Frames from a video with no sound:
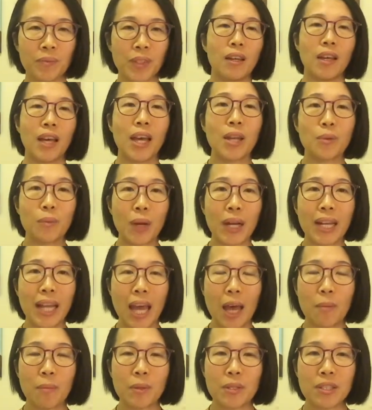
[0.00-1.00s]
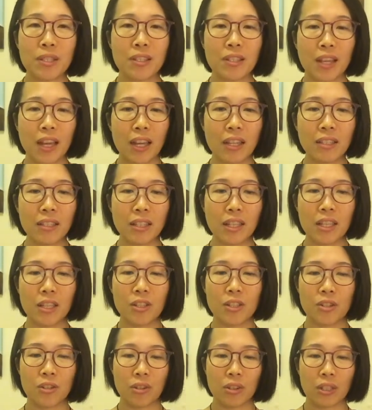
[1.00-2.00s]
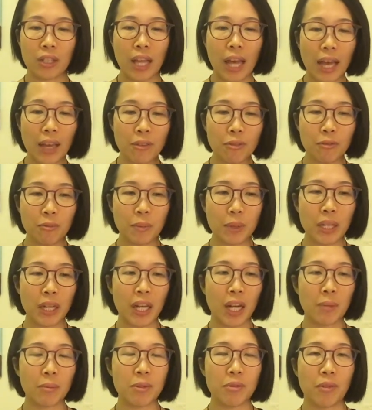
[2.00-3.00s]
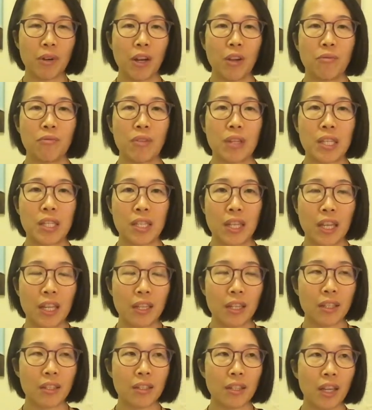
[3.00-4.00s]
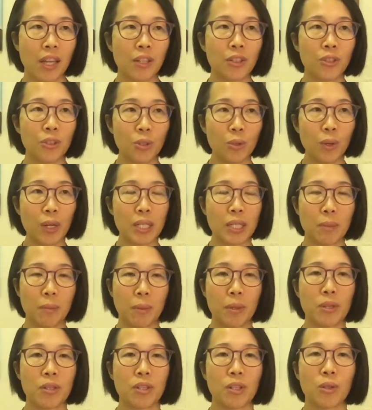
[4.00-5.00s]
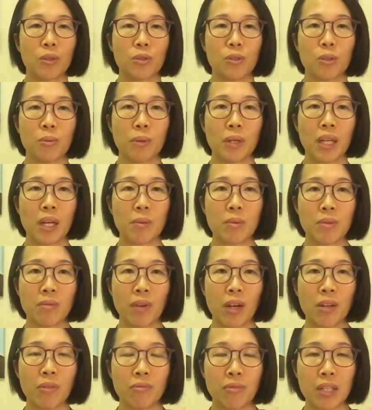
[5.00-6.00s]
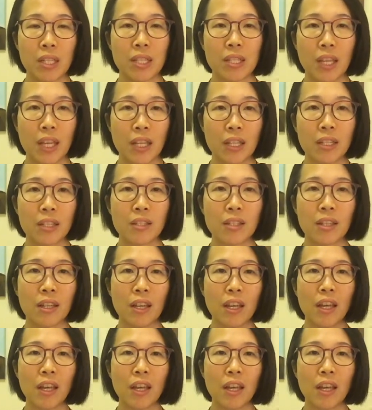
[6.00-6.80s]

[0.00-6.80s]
And what happens then is your life becomes very fixated, and you as a person also becomes very fixated.